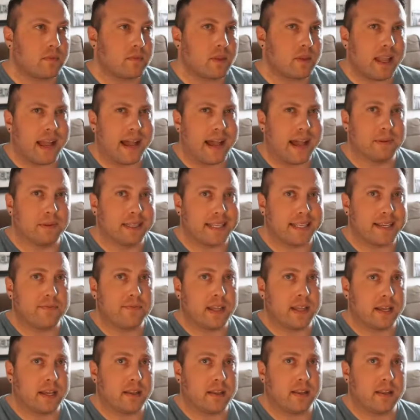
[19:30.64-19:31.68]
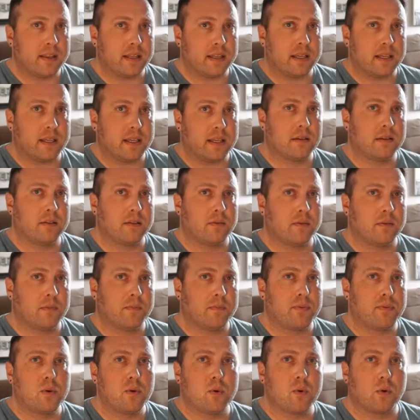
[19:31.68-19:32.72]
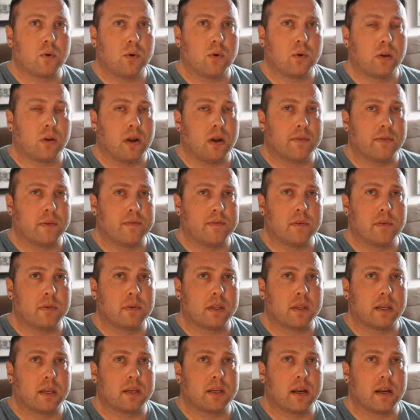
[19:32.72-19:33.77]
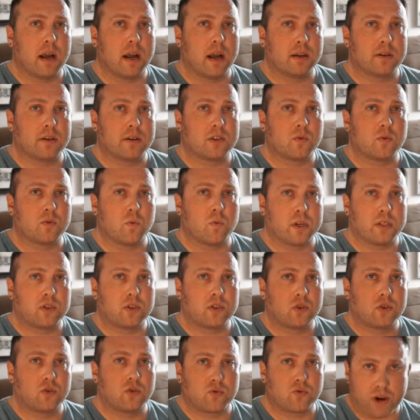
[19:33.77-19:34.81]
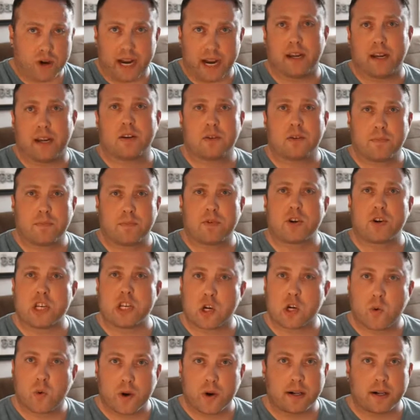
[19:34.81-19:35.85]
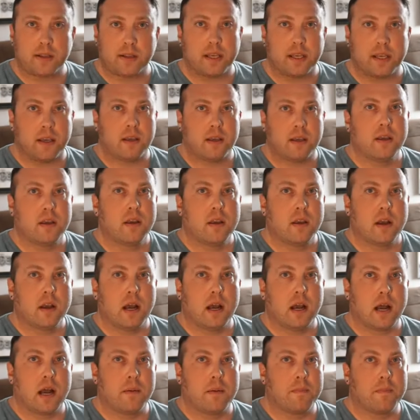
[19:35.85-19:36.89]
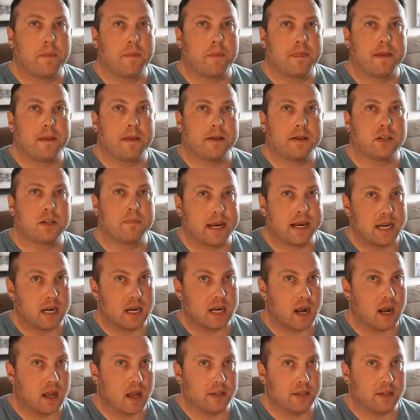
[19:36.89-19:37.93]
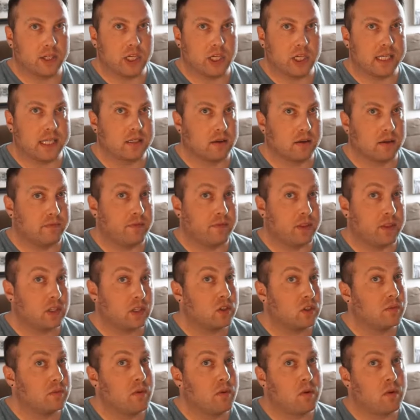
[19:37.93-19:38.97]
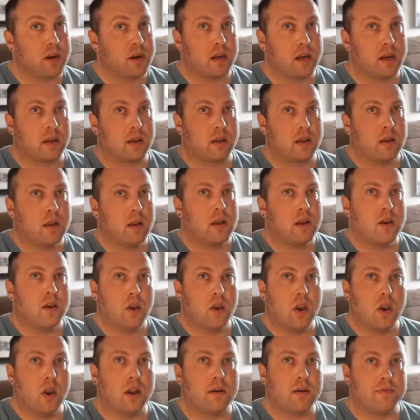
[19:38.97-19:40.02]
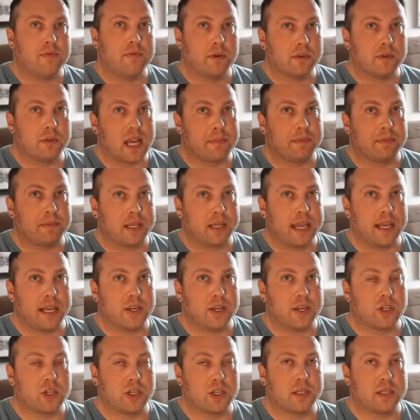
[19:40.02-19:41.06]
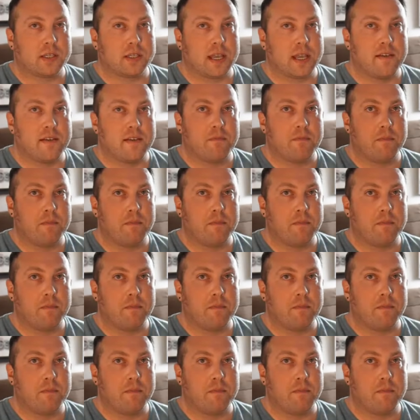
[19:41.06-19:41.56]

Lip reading: I believe that the pool of a few $1 million was drained pretty quickly. To my knowledge, as of this morning, none of those applications have